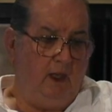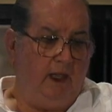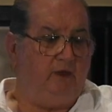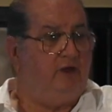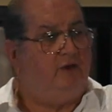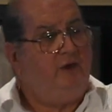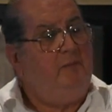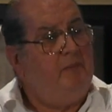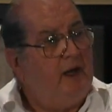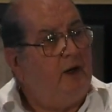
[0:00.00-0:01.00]
It doesn't
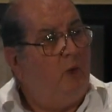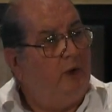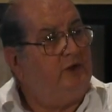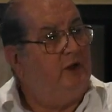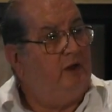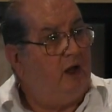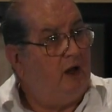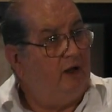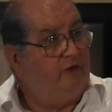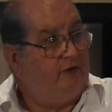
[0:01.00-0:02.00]
matter what the
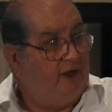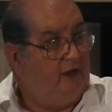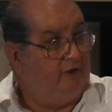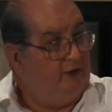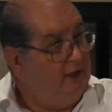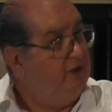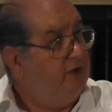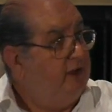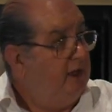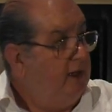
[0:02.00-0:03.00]
law says, and
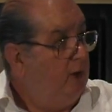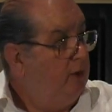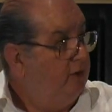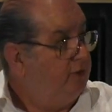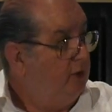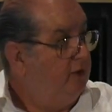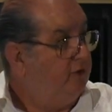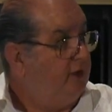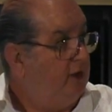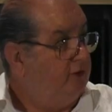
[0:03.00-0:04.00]
incidentally, I want to throw
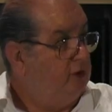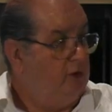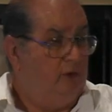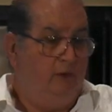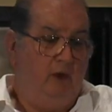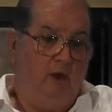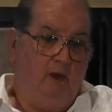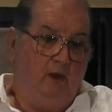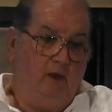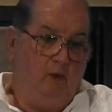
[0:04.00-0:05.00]
this out to you.
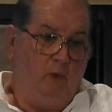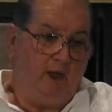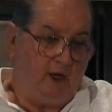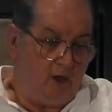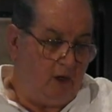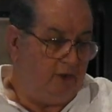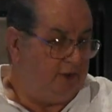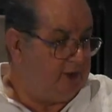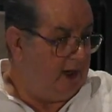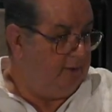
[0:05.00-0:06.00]
We hear all the
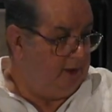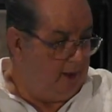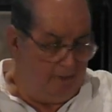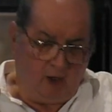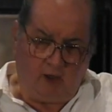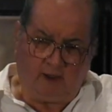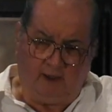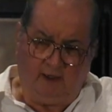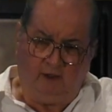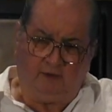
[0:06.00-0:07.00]
time that
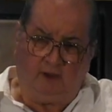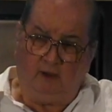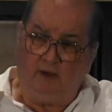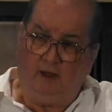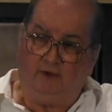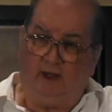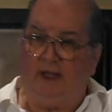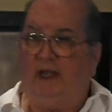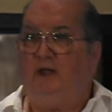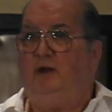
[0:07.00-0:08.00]
America is a
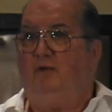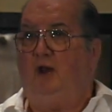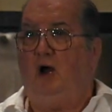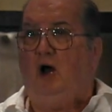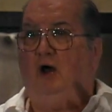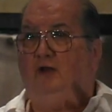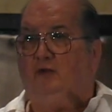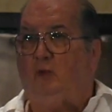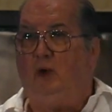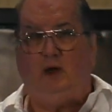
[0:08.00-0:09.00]
land of
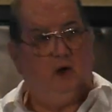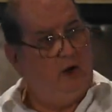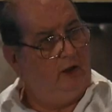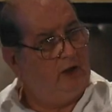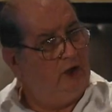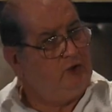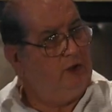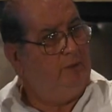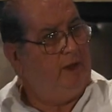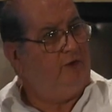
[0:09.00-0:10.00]
laws. We are a
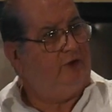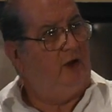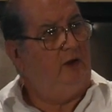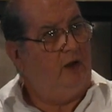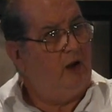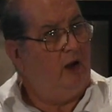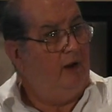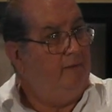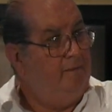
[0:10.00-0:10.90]
country based on law.